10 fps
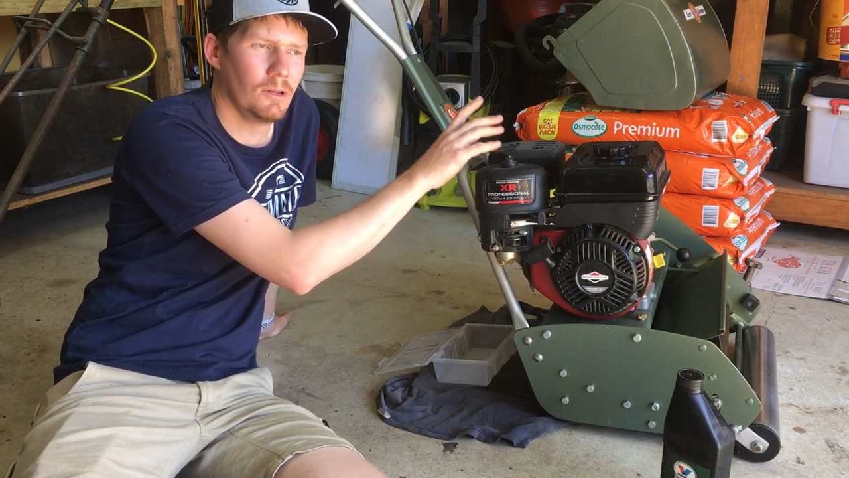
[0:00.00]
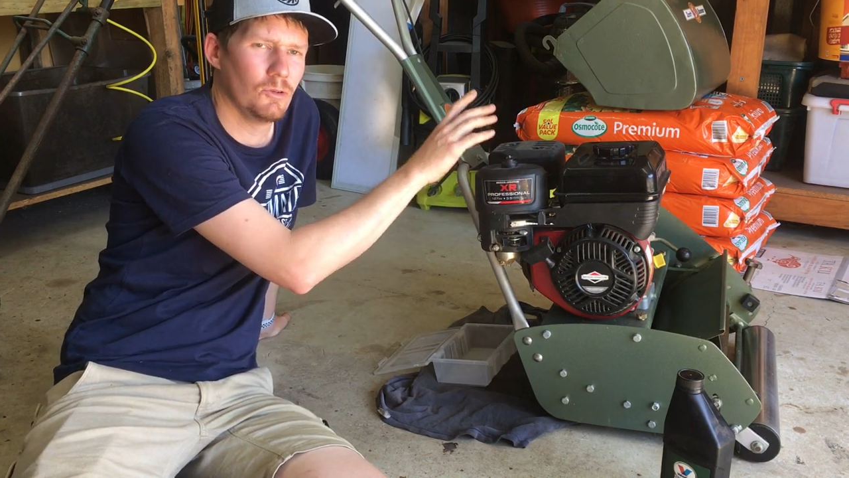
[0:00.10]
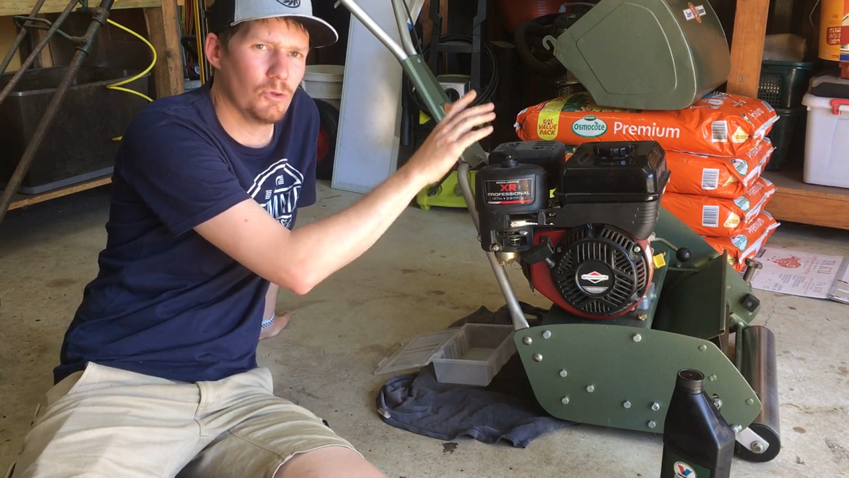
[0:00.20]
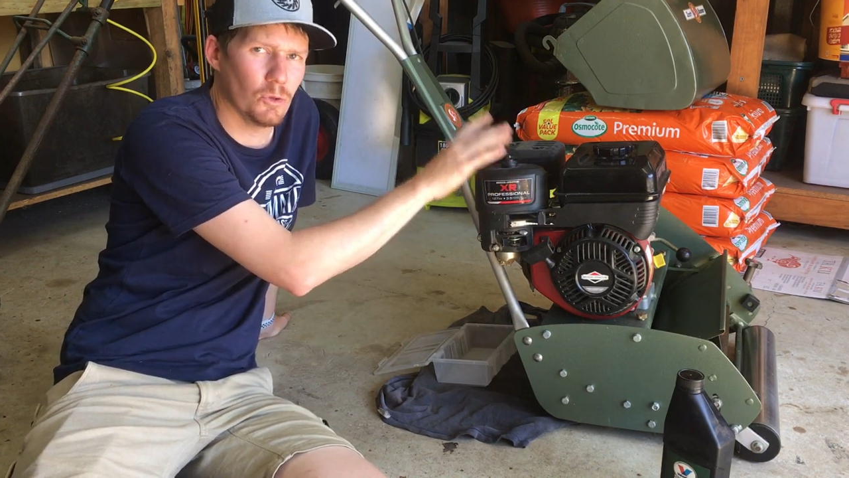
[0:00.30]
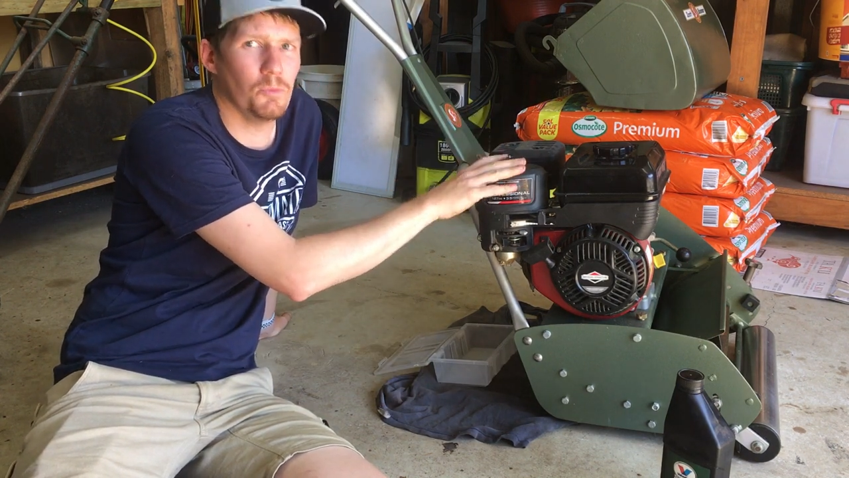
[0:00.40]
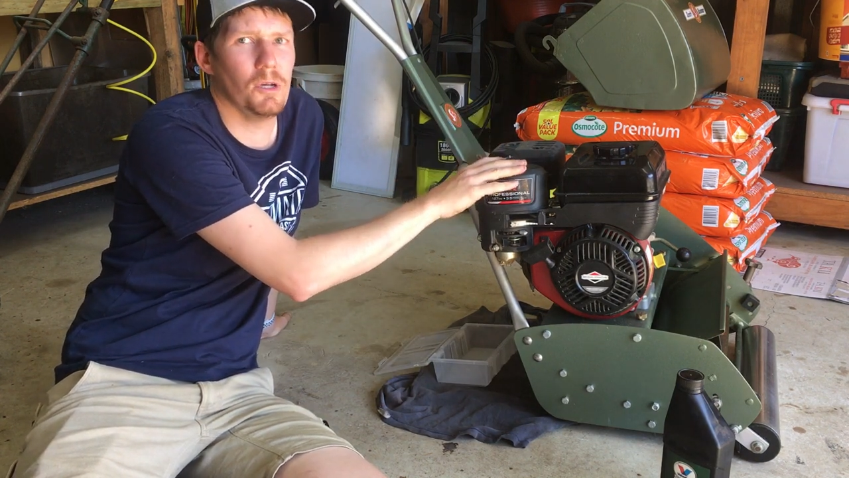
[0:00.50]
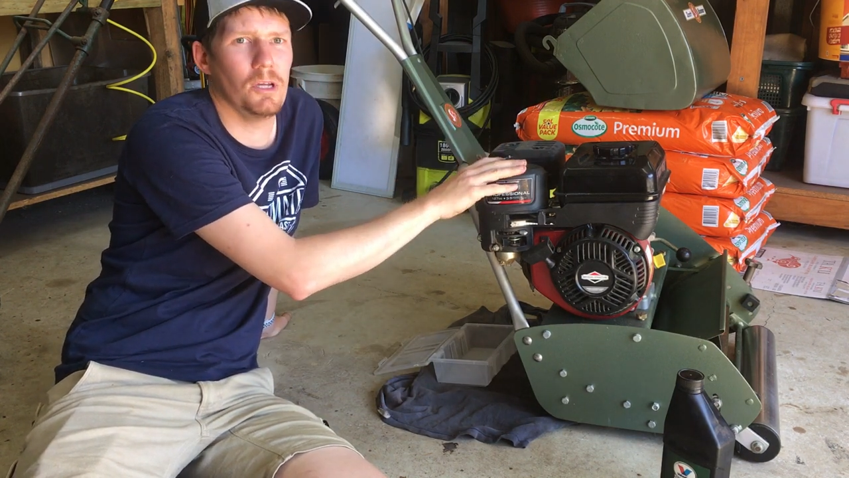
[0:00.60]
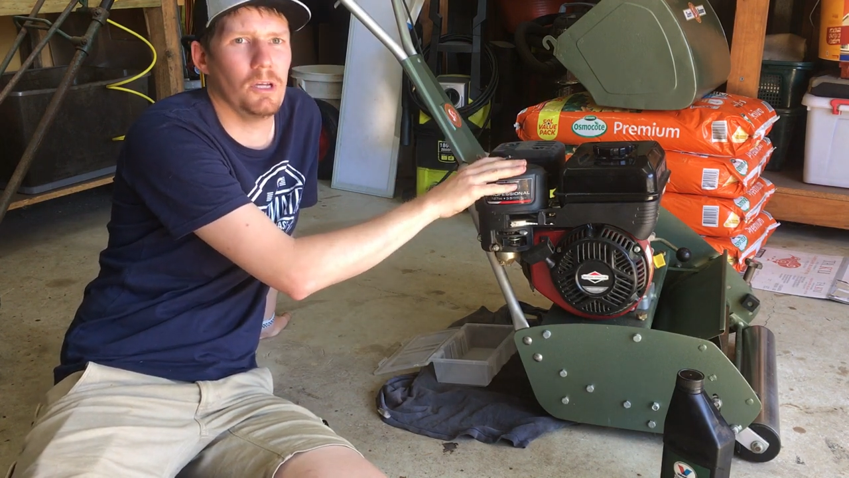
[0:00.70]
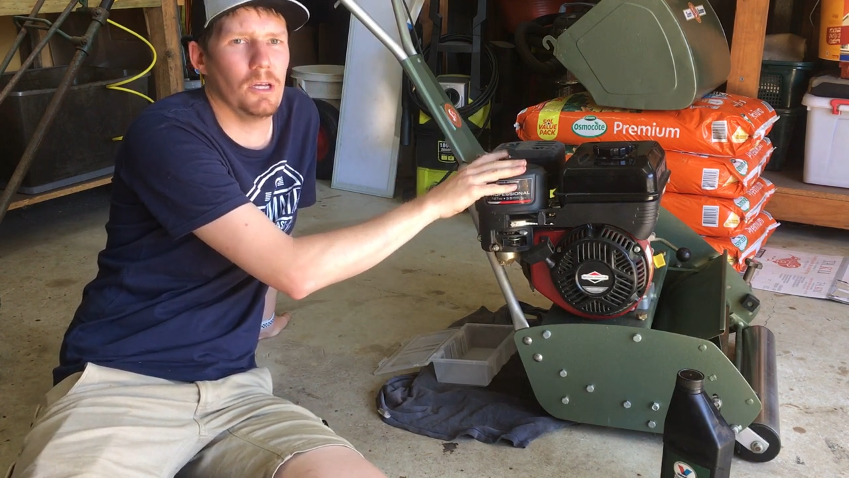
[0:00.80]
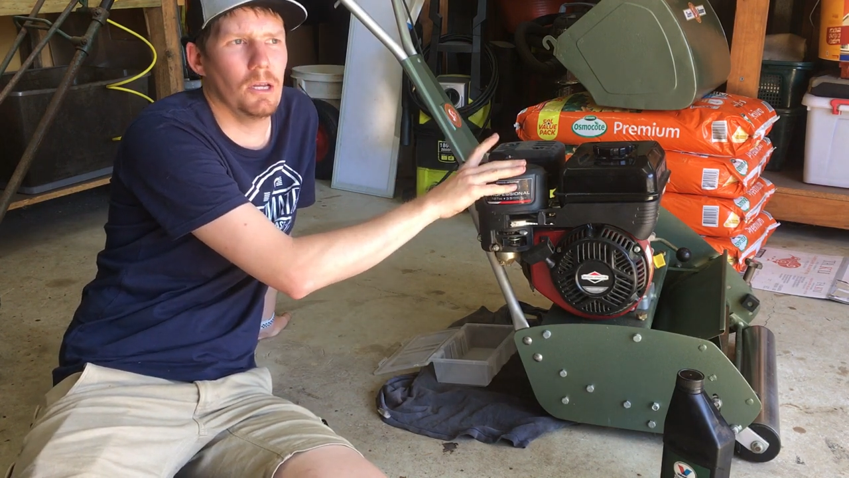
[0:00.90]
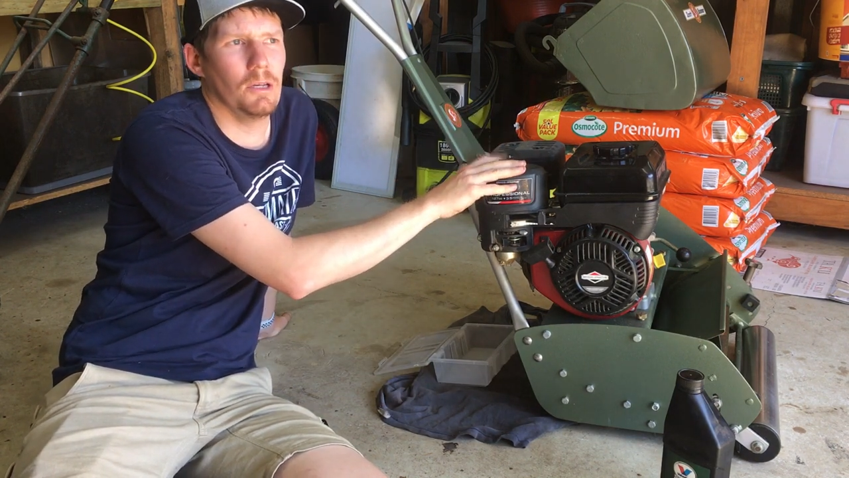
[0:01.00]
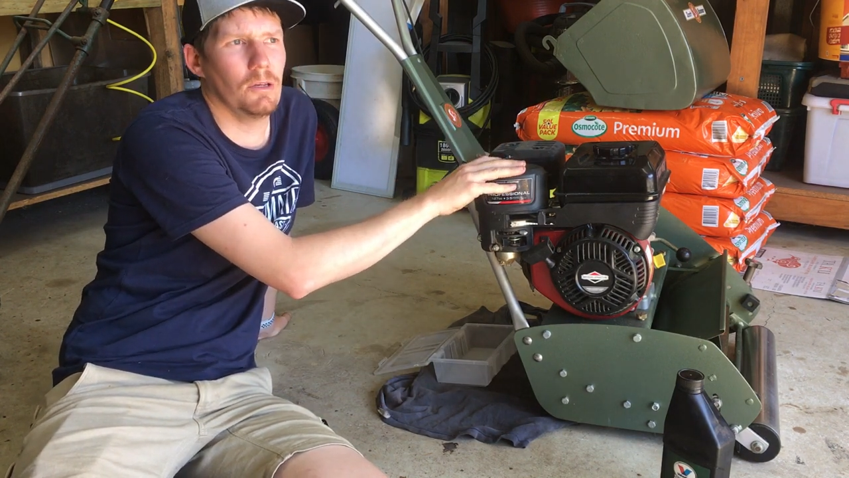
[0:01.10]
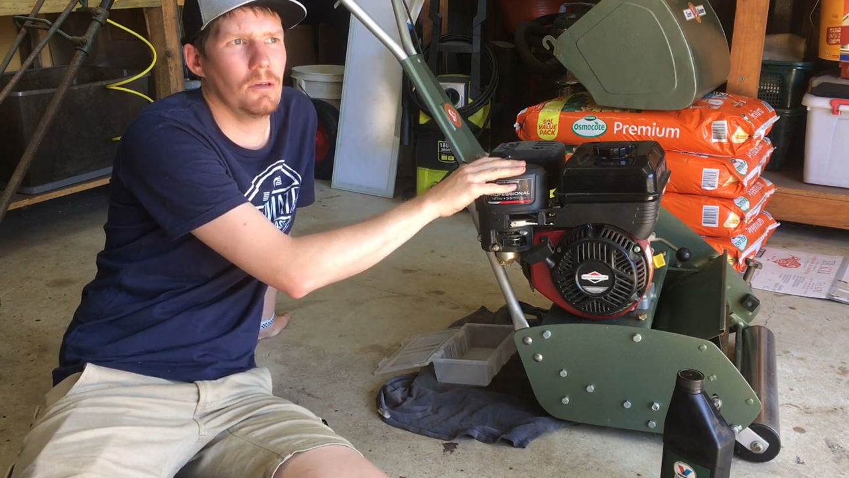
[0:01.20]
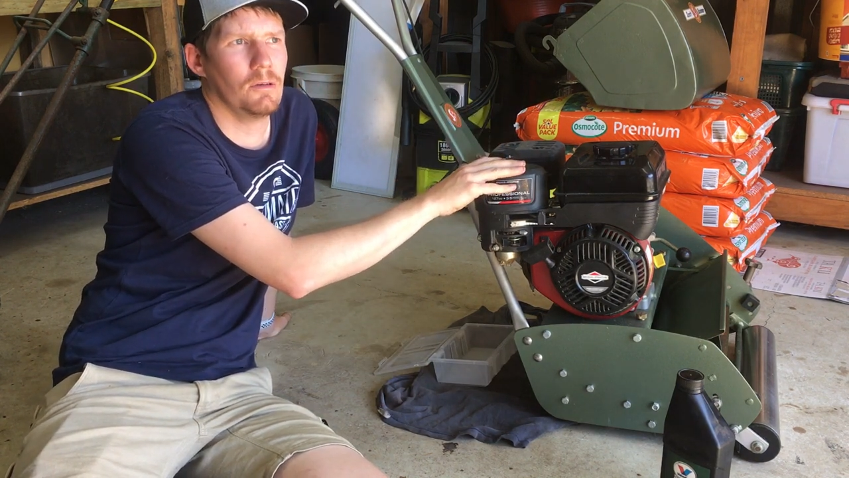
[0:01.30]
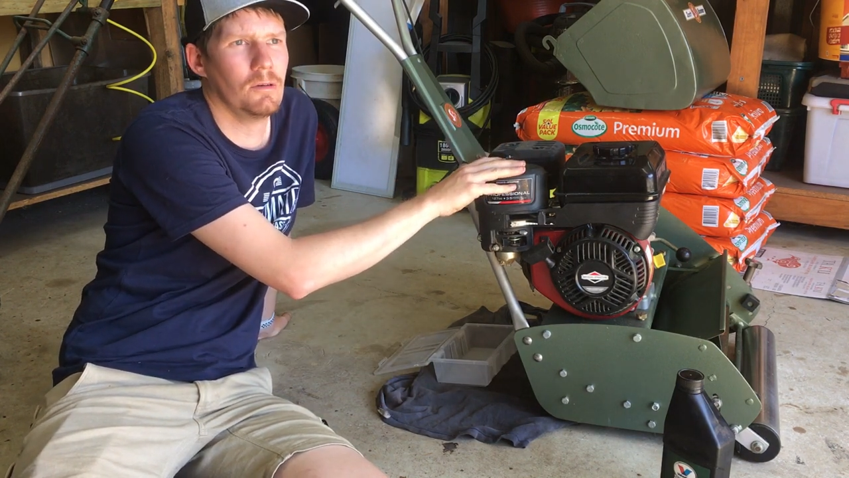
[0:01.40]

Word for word: should be in